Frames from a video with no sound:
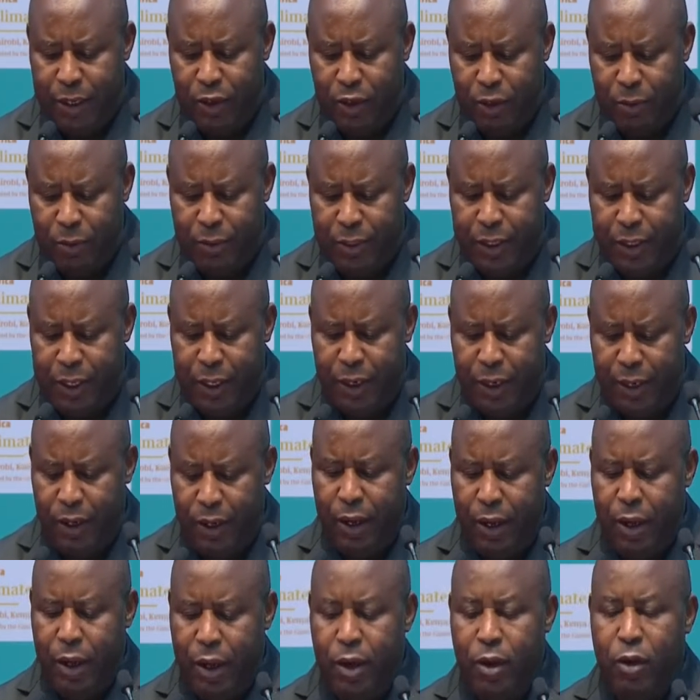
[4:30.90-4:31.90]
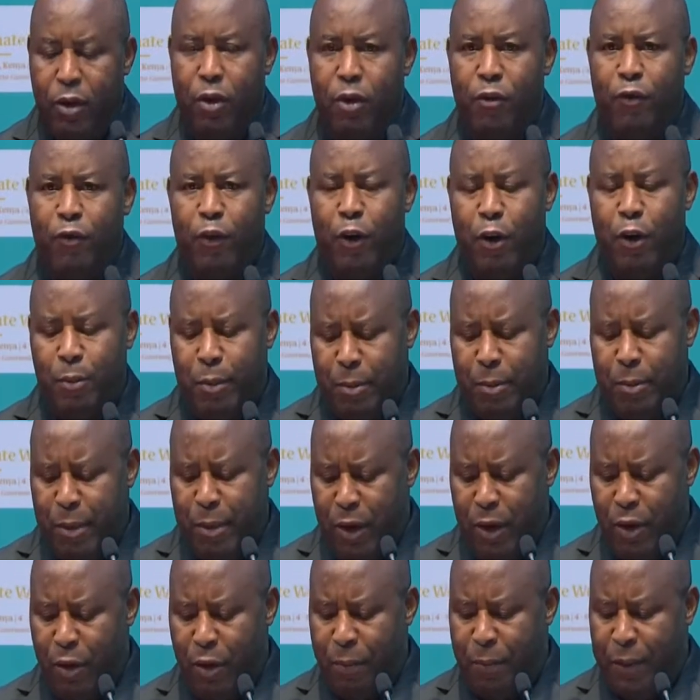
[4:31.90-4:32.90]
for adaptation.
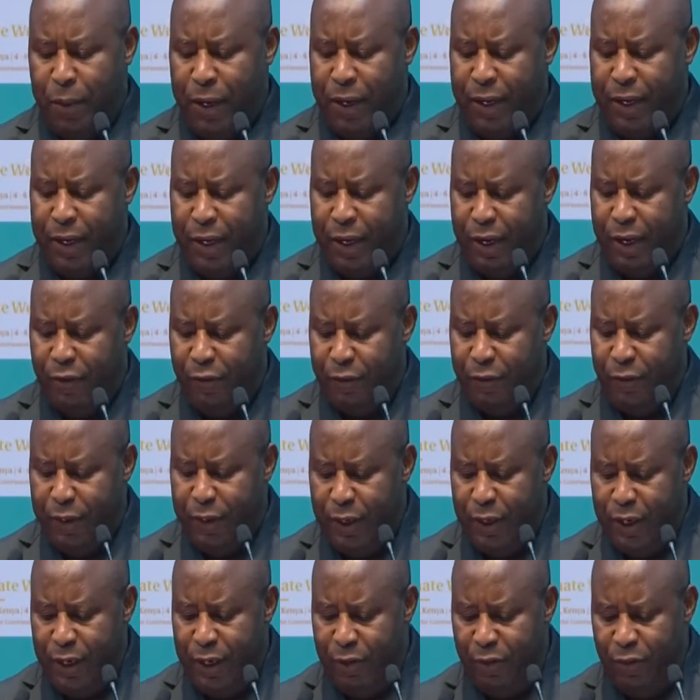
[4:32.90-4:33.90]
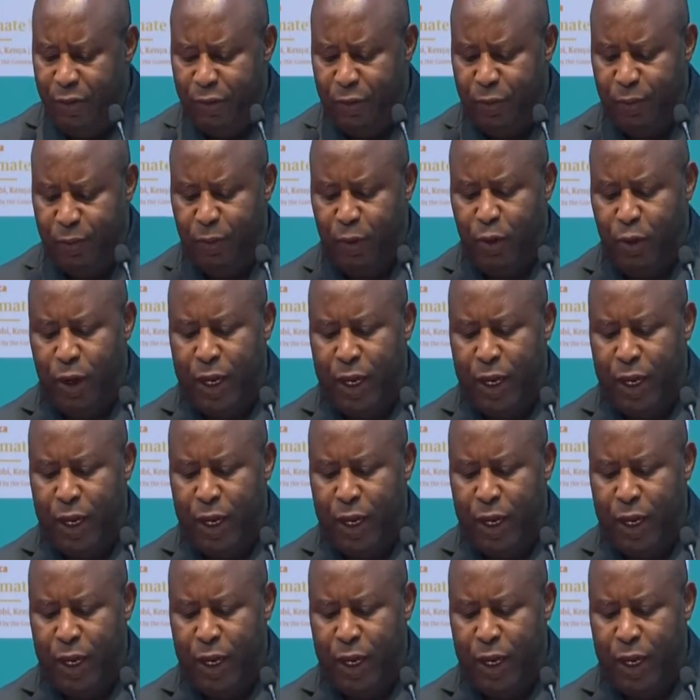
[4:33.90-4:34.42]
Plans also adopted,